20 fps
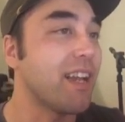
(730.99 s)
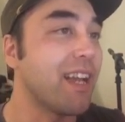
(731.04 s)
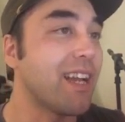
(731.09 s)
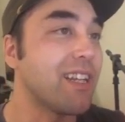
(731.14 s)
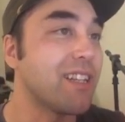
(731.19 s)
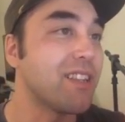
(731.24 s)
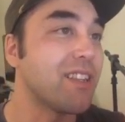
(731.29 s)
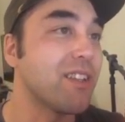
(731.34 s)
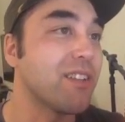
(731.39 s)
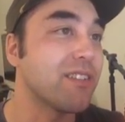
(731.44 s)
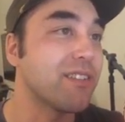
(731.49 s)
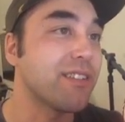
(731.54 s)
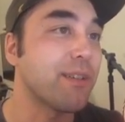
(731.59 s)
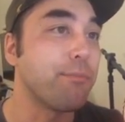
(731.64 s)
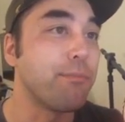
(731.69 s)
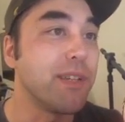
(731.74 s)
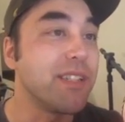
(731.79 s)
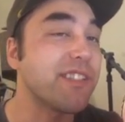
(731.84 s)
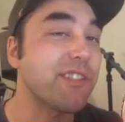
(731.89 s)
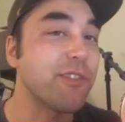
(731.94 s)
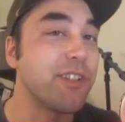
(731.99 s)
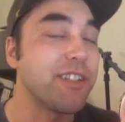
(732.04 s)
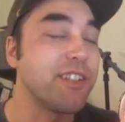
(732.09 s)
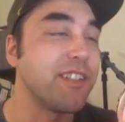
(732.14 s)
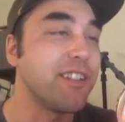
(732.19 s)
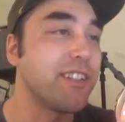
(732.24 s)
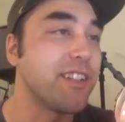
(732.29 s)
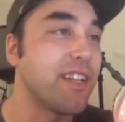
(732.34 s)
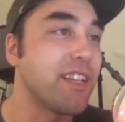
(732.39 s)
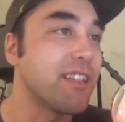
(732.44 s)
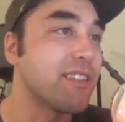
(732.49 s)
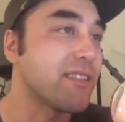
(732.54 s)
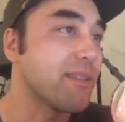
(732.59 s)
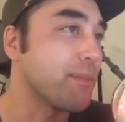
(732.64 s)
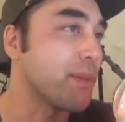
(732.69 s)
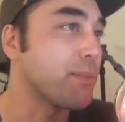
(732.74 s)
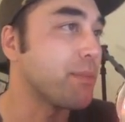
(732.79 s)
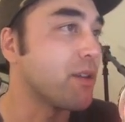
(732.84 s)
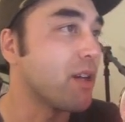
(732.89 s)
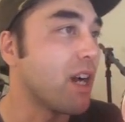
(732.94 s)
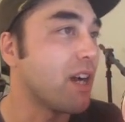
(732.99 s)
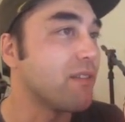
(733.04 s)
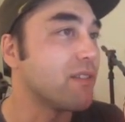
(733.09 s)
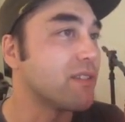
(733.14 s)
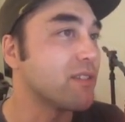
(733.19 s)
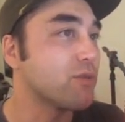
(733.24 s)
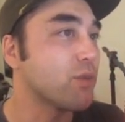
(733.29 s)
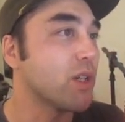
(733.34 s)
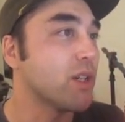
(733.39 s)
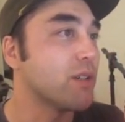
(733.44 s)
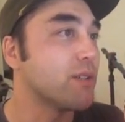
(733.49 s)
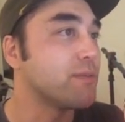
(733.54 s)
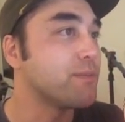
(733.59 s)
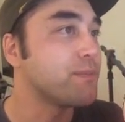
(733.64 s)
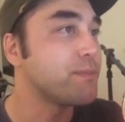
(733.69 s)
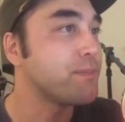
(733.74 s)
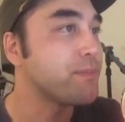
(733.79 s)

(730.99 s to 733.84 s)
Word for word: and there's some mystery DNA that some people have as well.